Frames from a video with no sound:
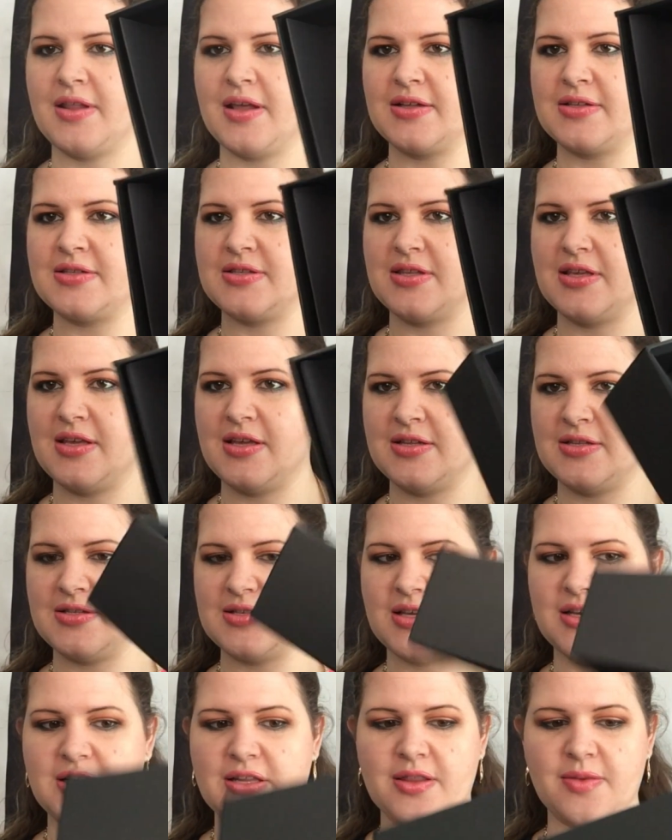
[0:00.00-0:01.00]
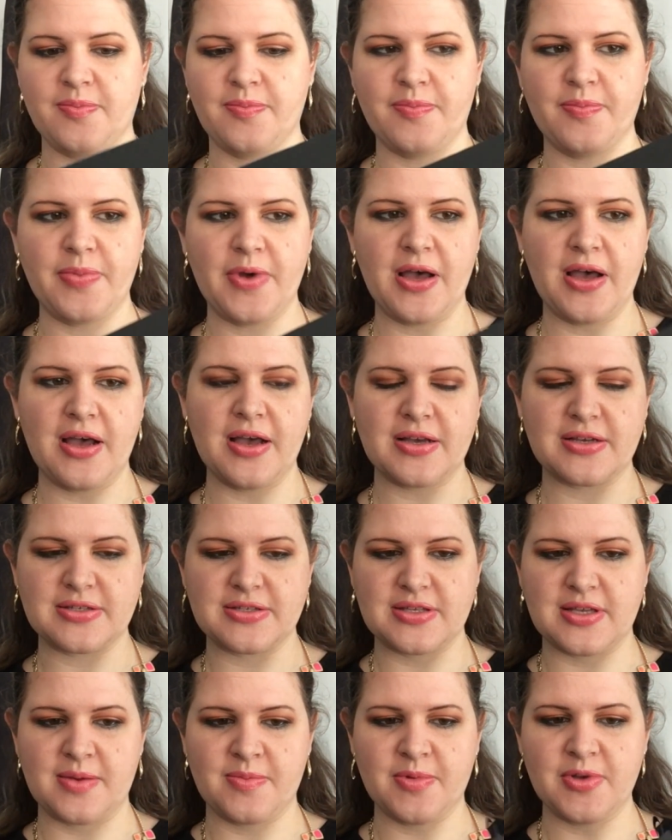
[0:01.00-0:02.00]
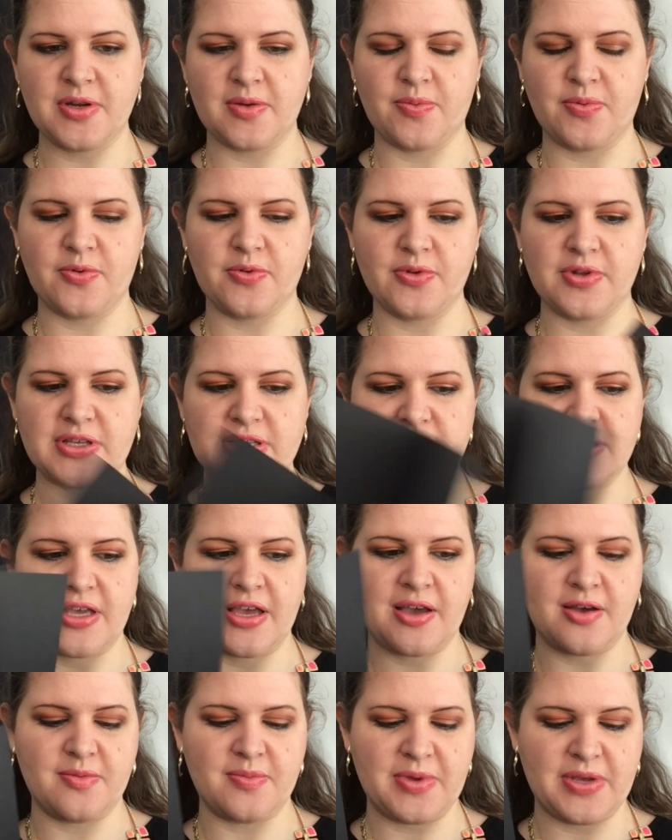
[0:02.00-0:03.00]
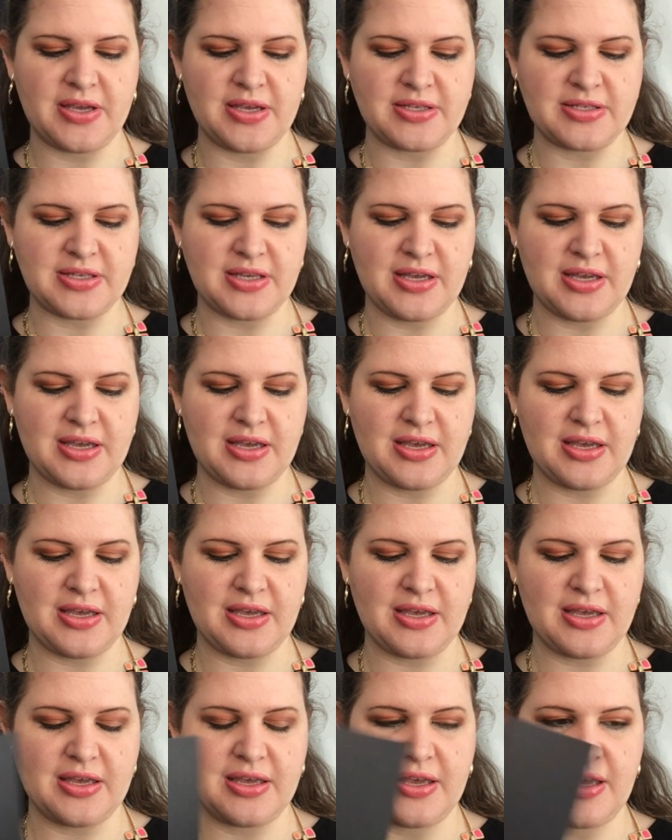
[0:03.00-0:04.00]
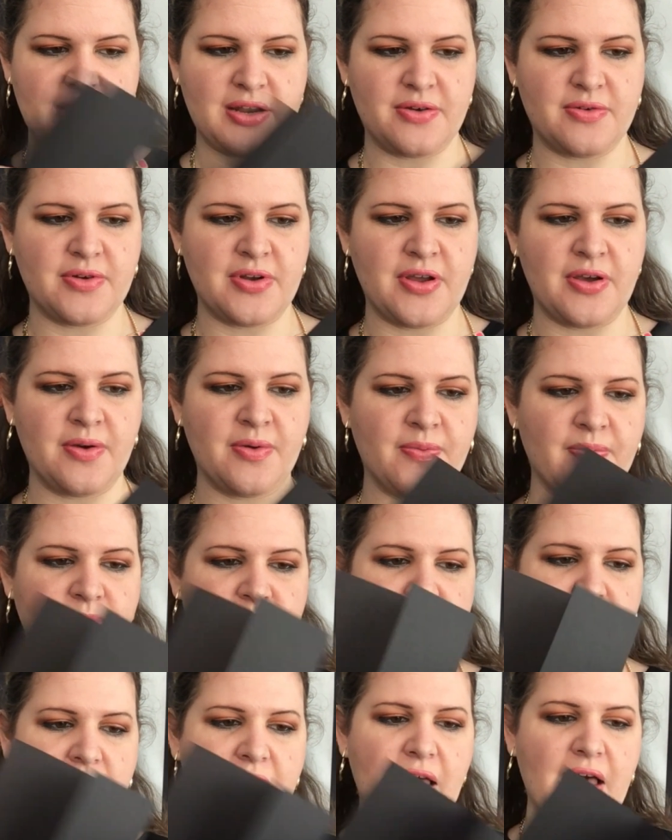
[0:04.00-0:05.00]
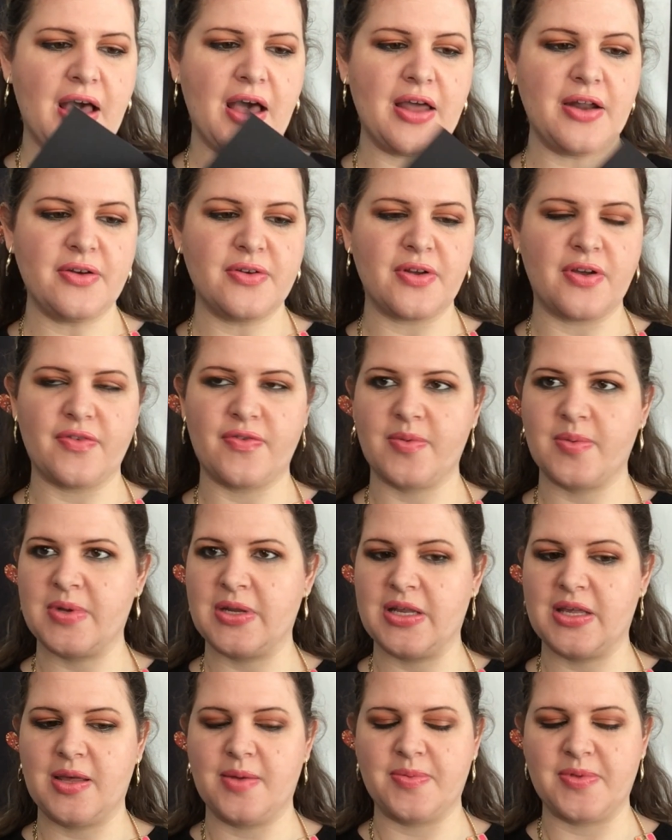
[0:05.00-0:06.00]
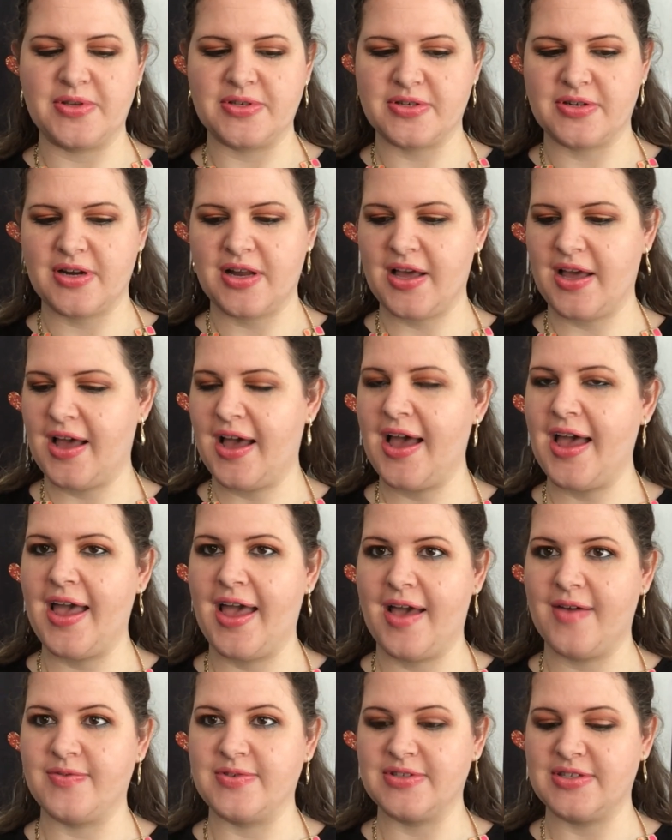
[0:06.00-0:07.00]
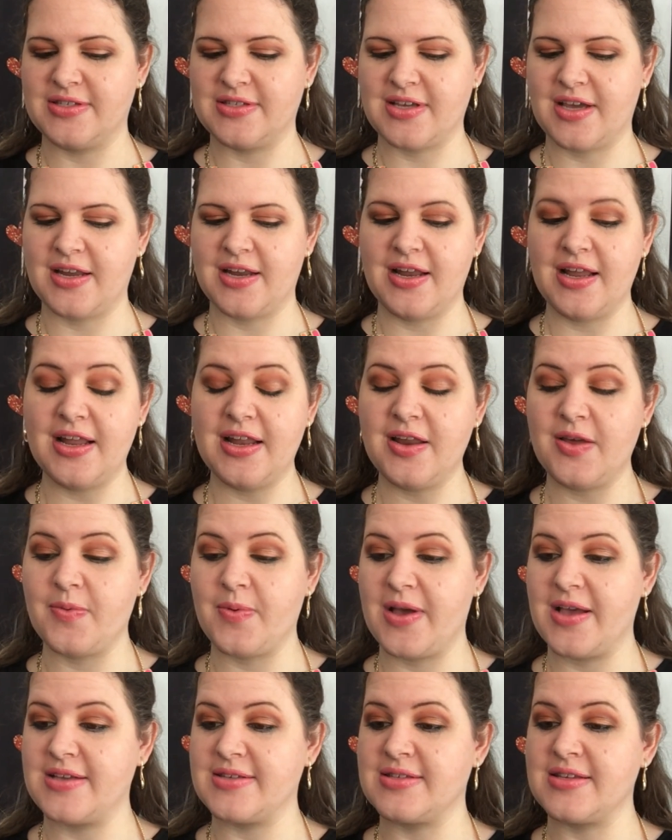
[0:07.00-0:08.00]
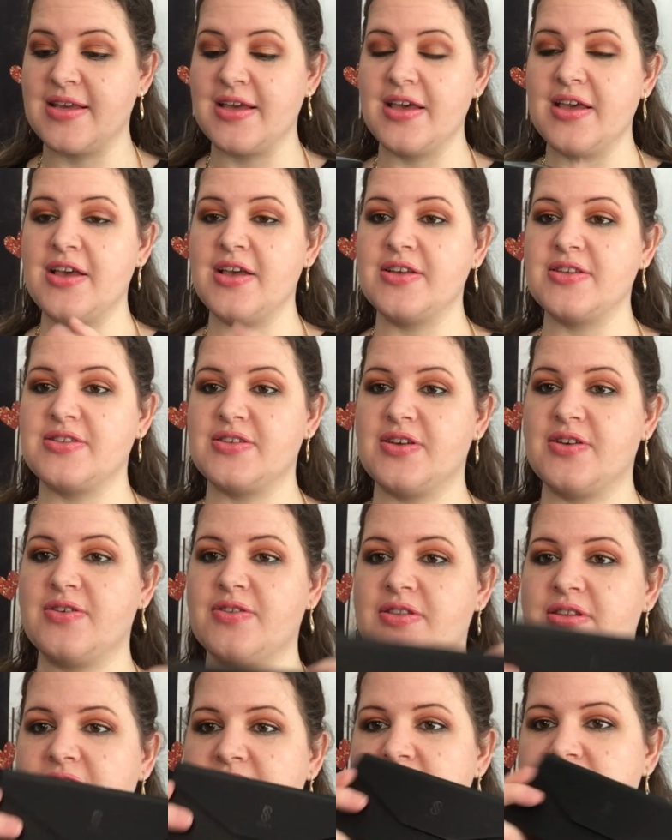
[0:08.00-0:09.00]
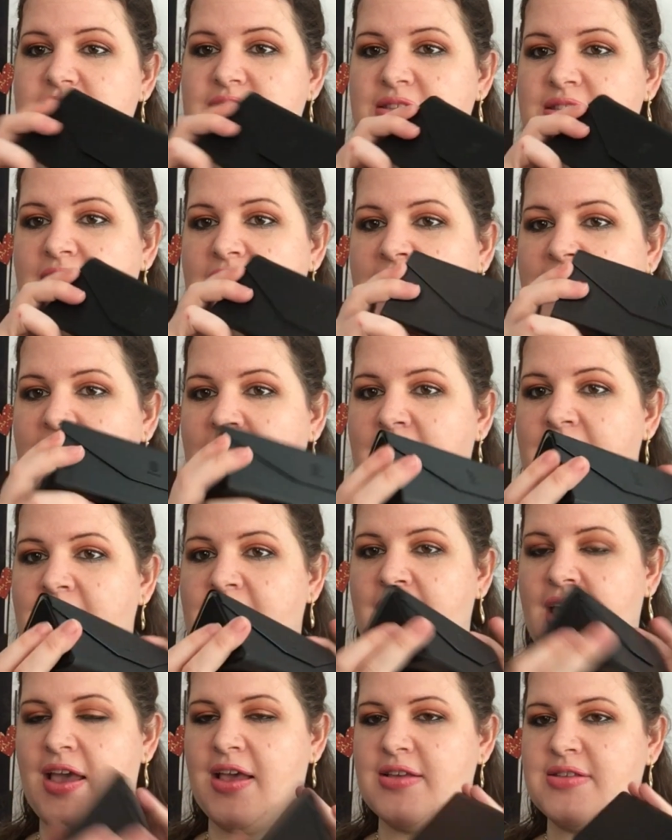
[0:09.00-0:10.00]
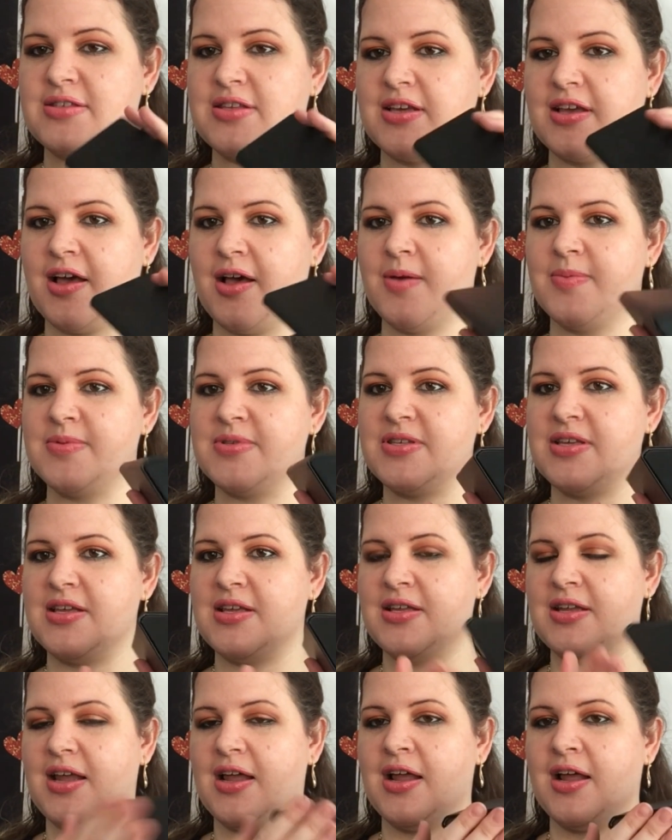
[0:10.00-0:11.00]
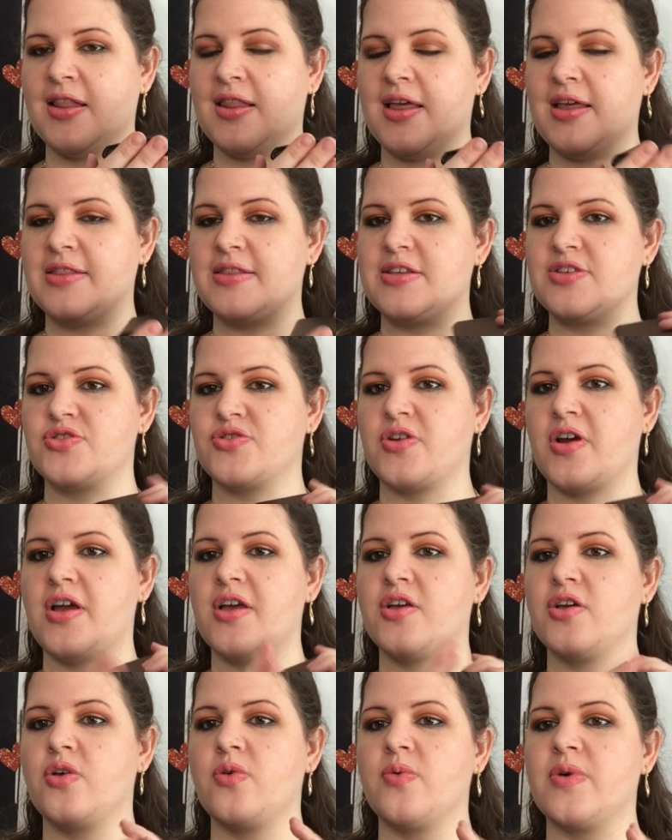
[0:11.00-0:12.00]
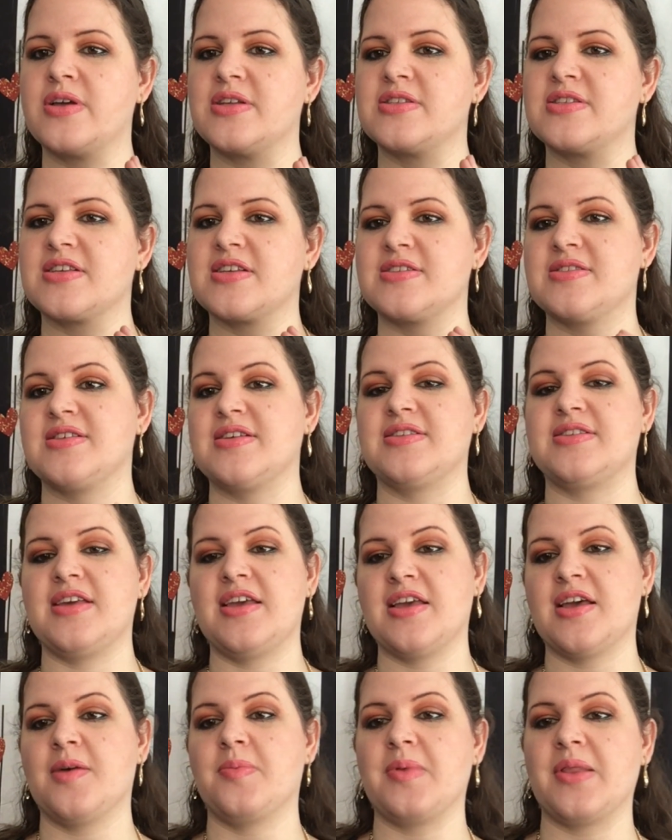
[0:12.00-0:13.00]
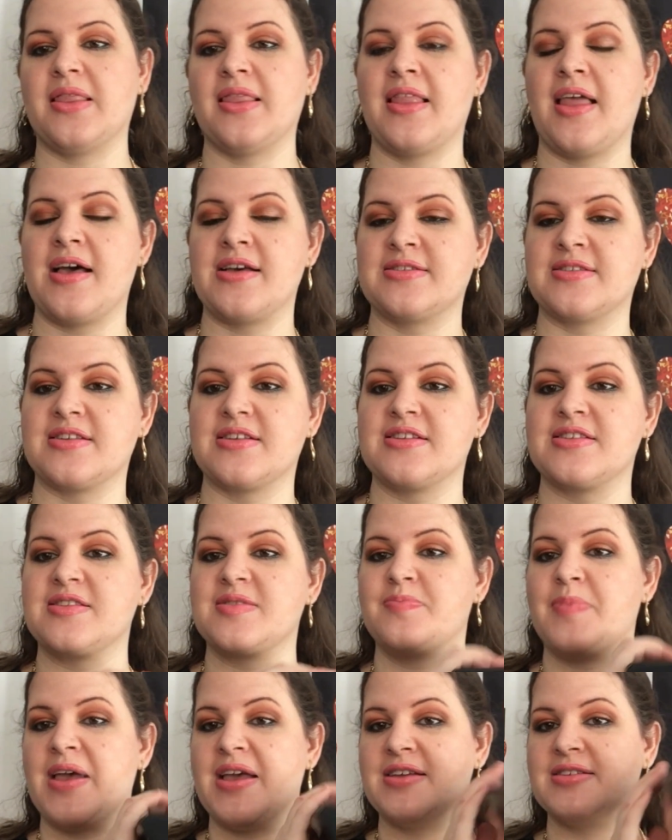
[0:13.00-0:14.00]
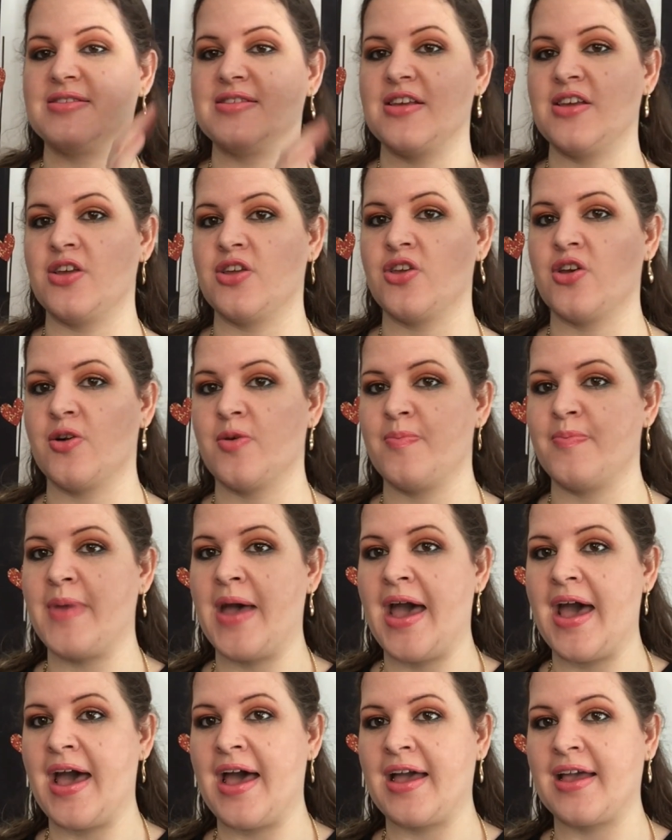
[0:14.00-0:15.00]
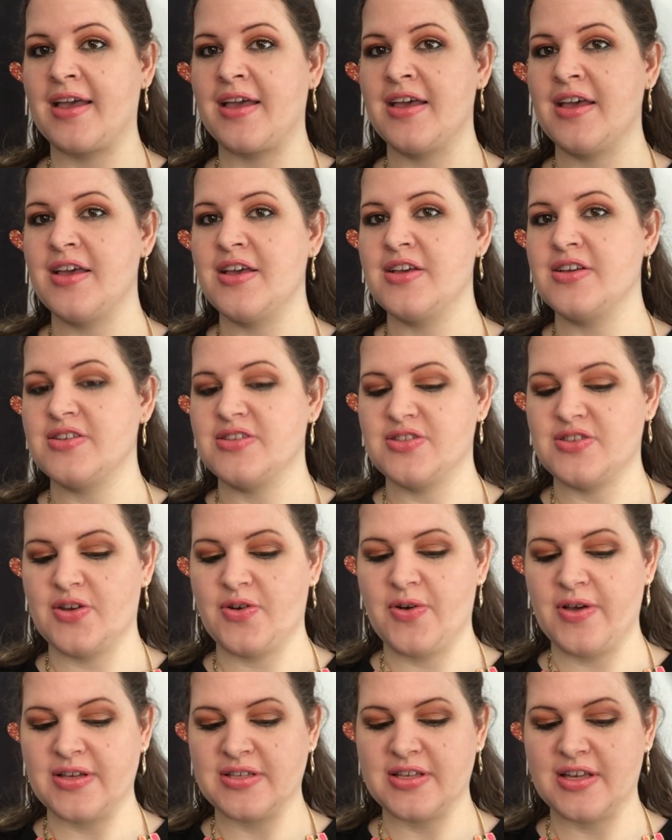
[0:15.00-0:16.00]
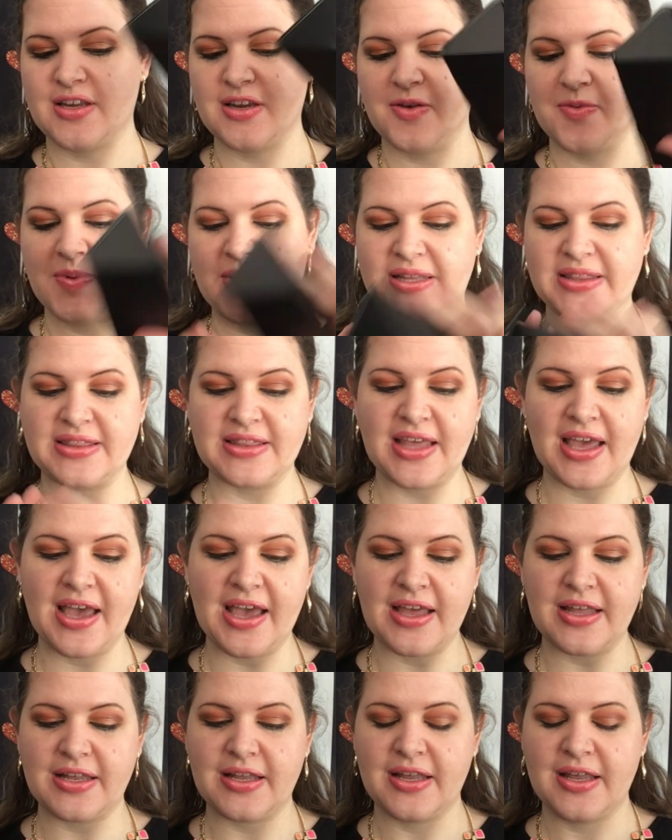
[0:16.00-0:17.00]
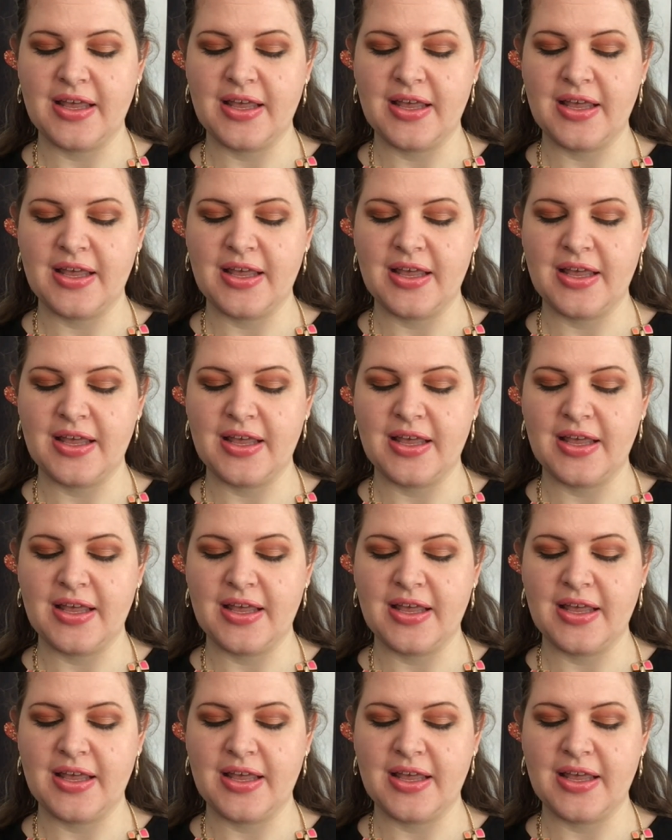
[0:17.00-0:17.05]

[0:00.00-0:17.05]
that's the inside of the box. I'm gonna pull this out because I don't know if I'm going to keep these or not. I haven't decided. Anyways, so this is the case it comes in. I like these triangle ones because they take up less space in your bag. So excited about that.